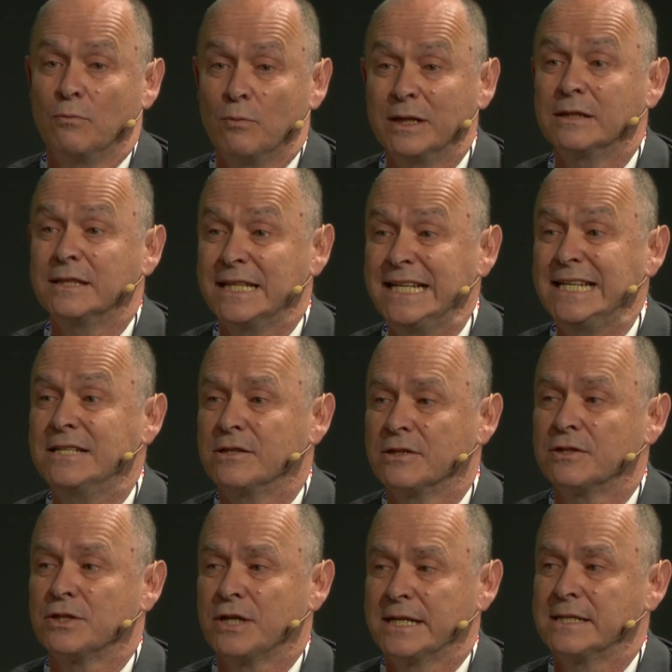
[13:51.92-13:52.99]
will need
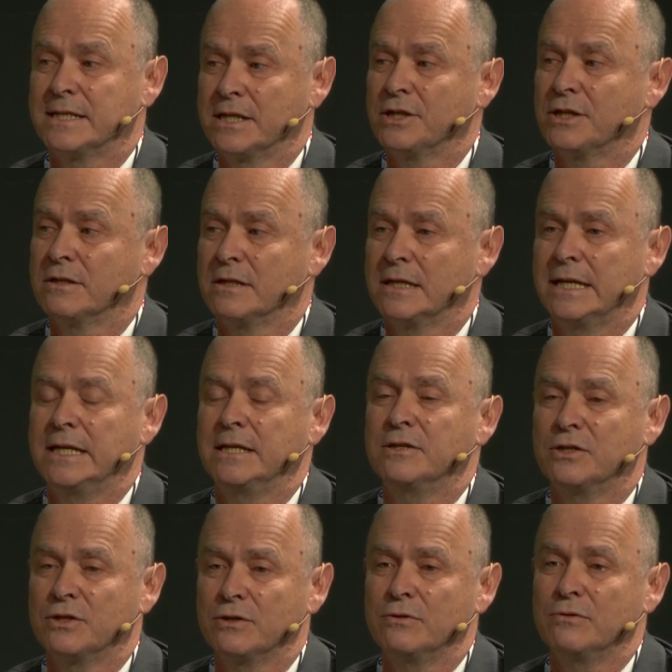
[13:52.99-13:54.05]
to transition
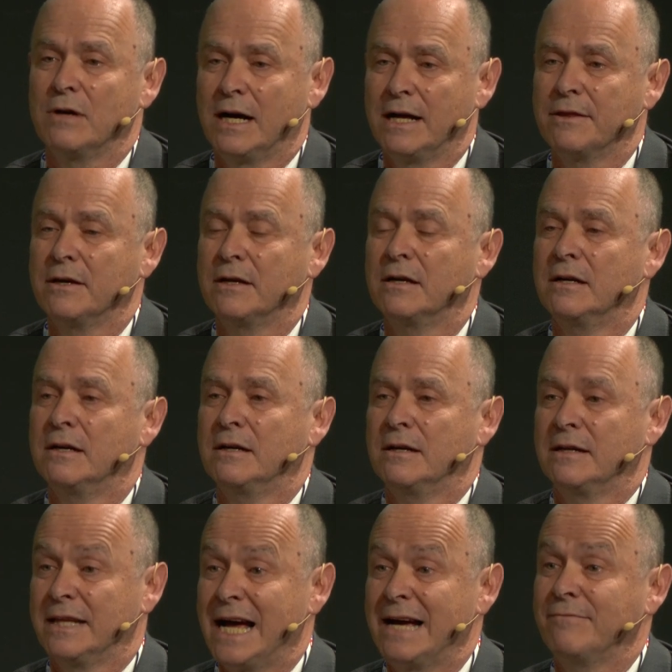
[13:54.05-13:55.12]
into other
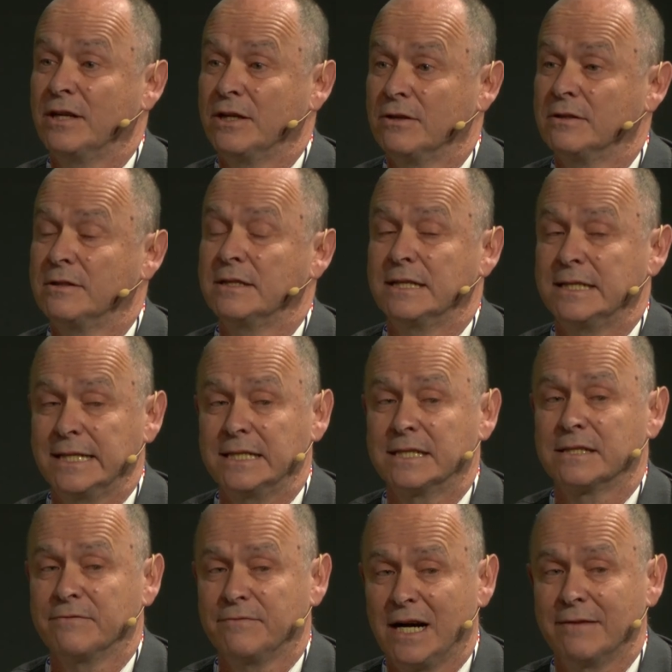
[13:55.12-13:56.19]
livelihood and indeed
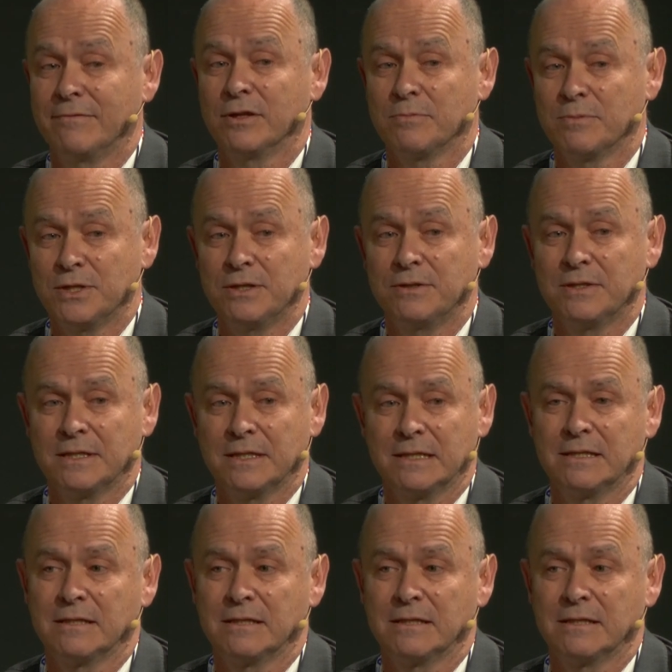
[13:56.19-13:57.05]
survival opportunities.